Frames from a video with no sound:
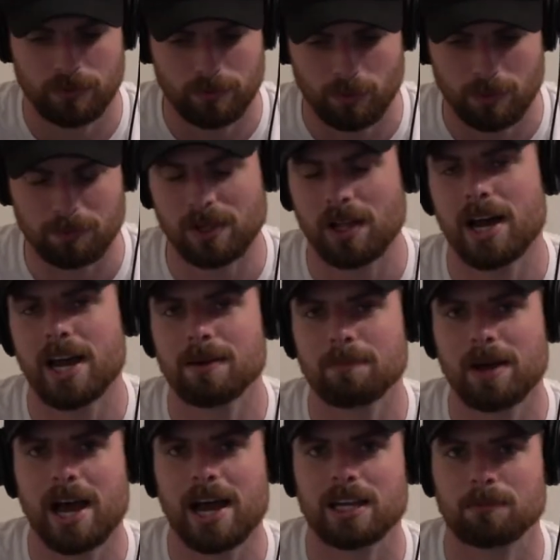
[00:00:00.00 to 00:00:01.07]

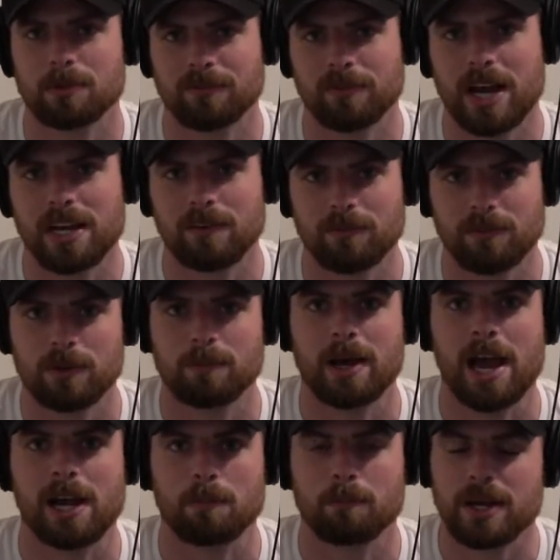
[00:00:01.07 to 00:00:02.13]
replying back and providing feedback,